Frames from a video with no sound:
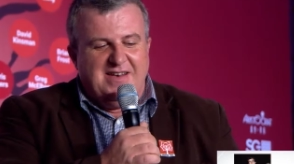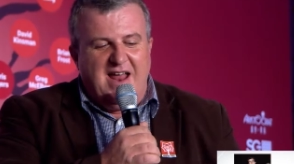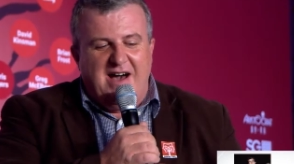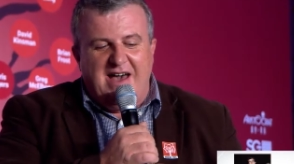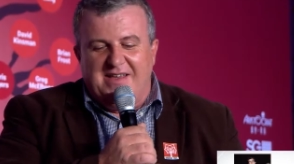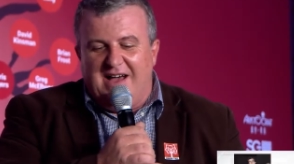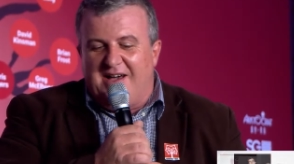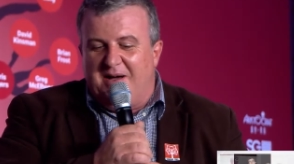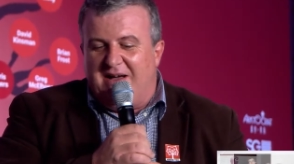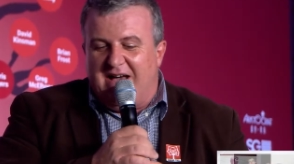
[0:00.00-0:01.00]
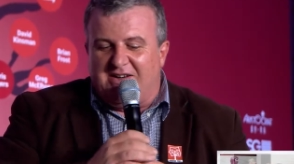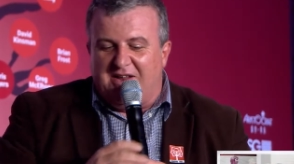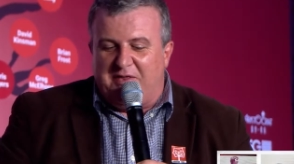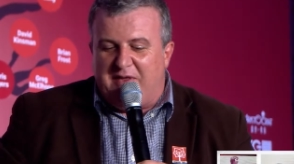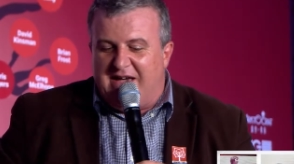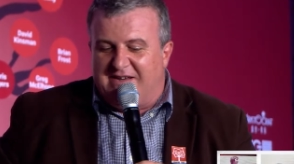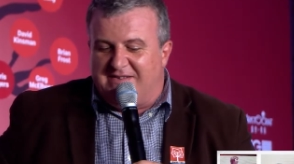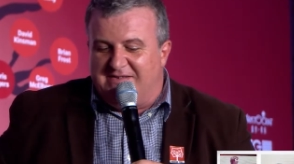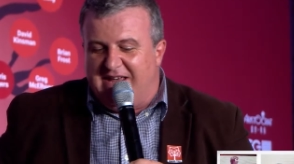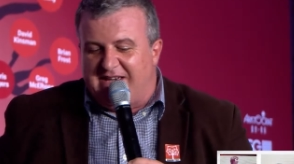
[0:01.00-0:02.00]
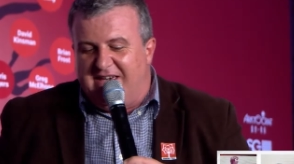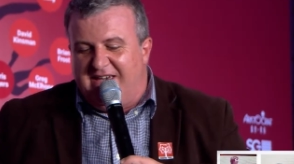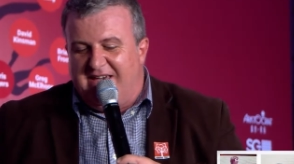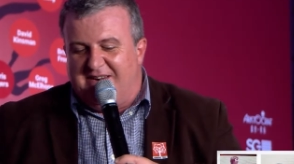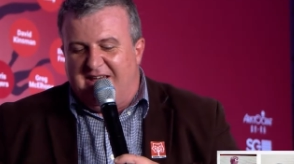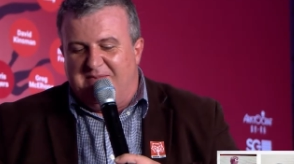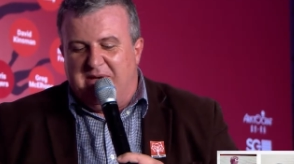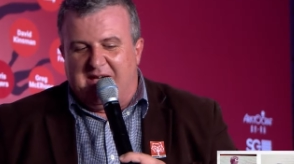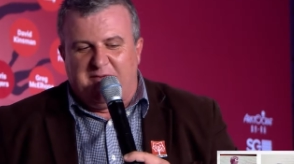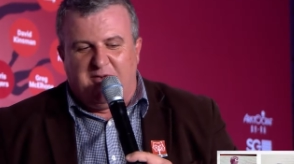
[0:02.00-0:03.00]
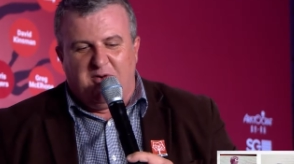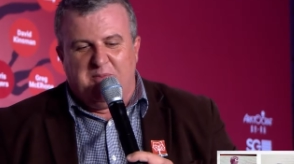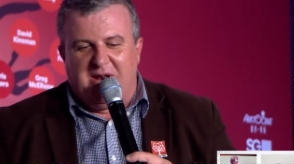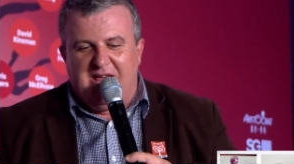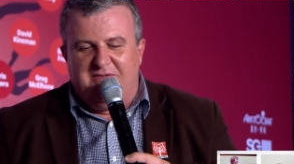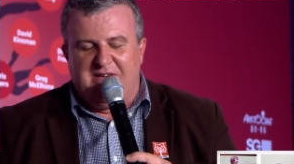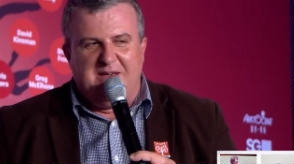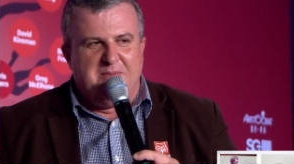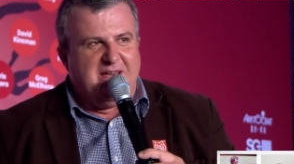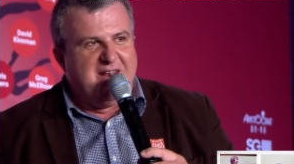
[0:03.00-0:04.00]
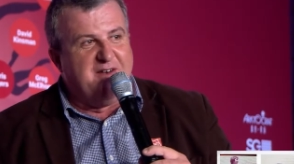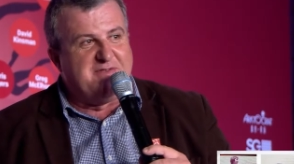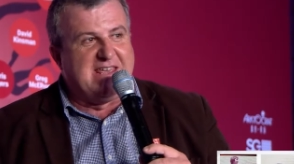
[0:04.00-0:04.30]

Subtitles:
No, I got to thank Nicky and Mick for believing in me enough